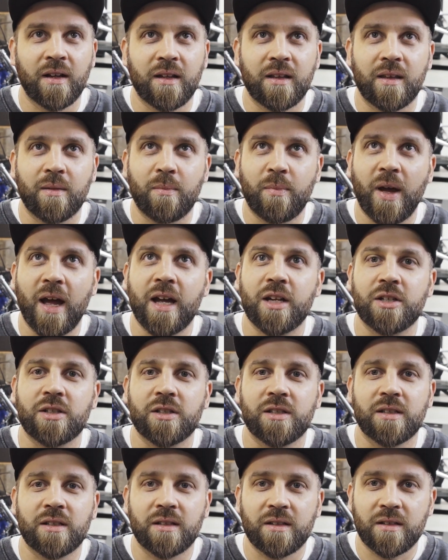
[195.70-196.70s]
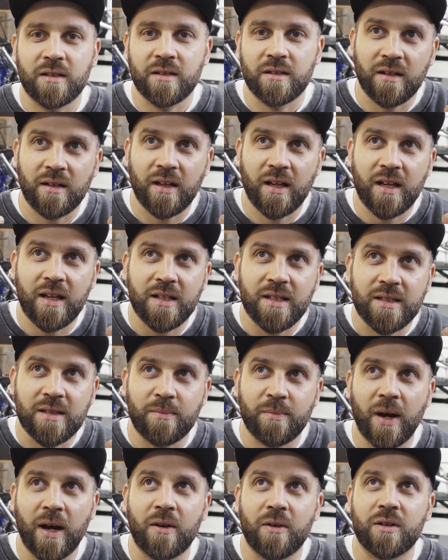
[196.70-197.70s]
the passion, and it's
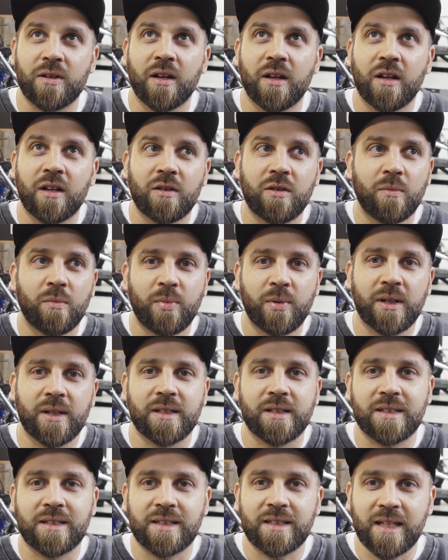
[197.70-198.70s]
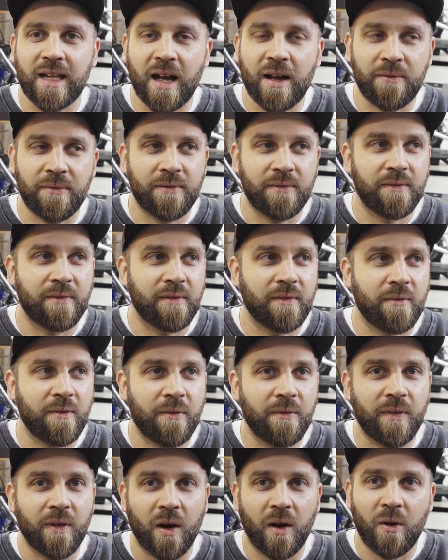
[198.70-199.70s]
about to build stuff
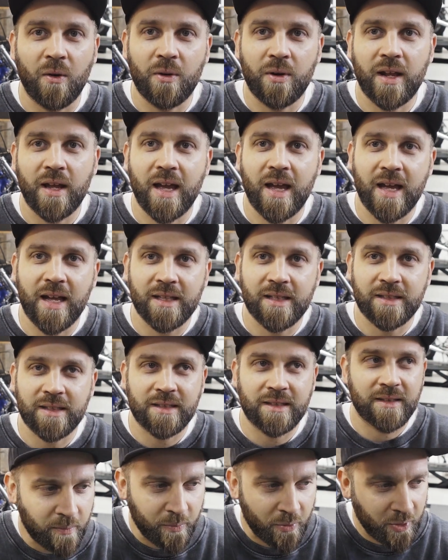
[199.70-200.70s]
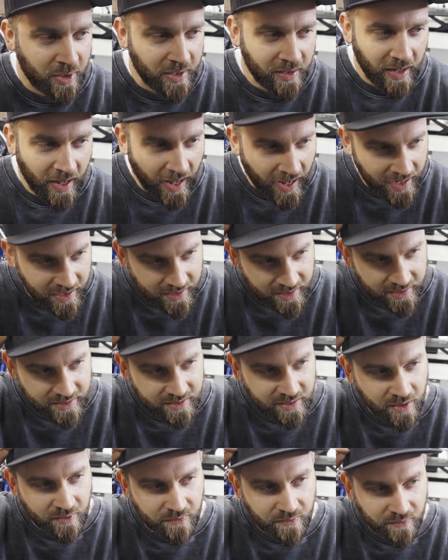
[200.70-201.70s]
with your own hands, bring ideas
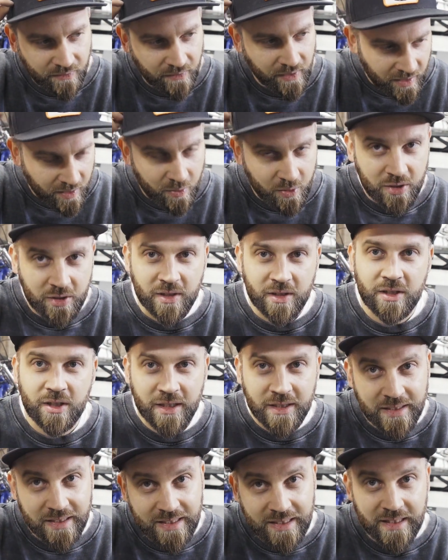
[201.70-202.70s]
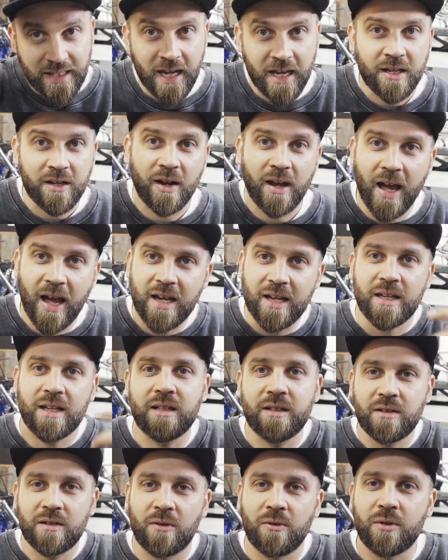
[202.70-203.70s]
of which are just inside your head
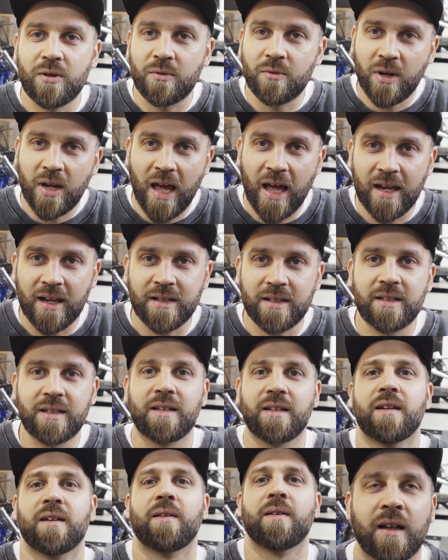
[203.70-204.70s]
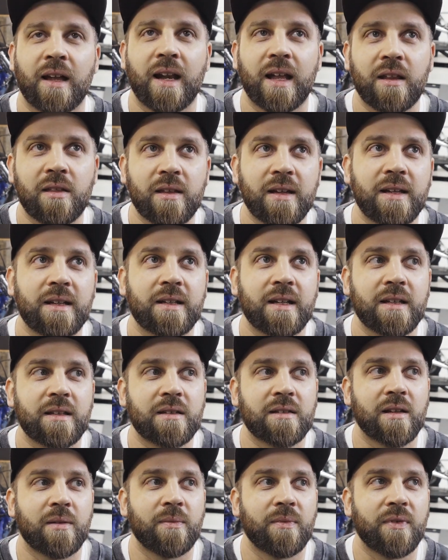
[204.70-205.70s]
into the reality. And I think that's
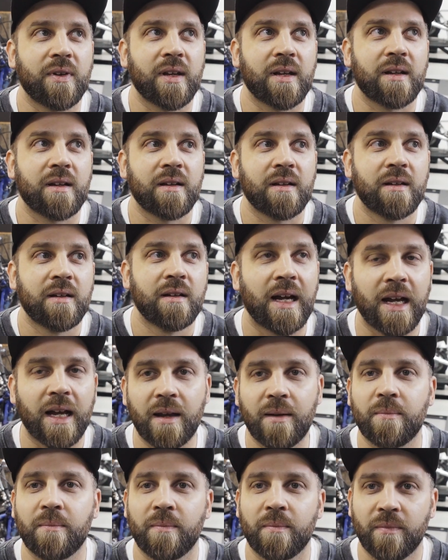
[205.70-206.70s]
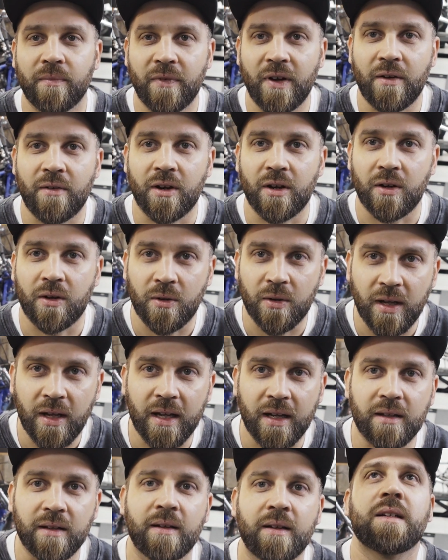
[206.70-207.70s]
something I'm very good
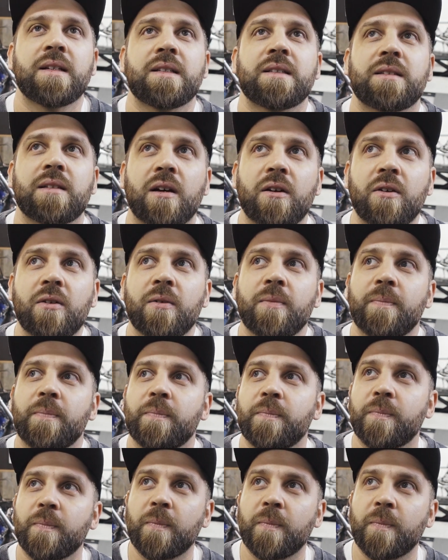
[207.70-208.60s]
at. So